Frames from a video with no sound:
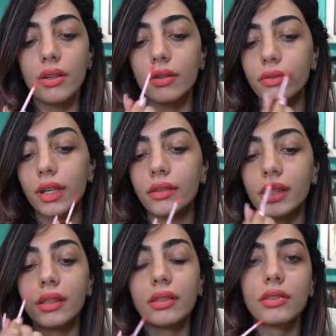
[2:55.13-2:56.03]
go around
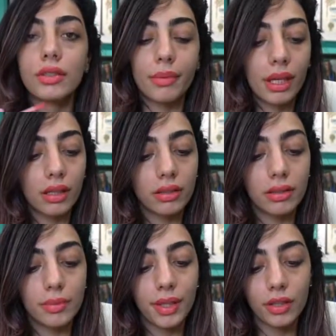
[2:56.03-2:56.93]
it to make it a
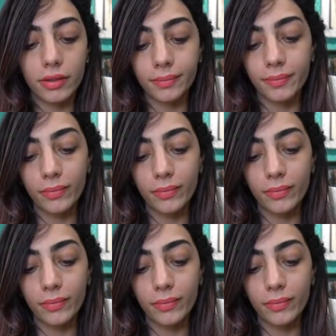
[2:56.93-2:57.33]
little bigger.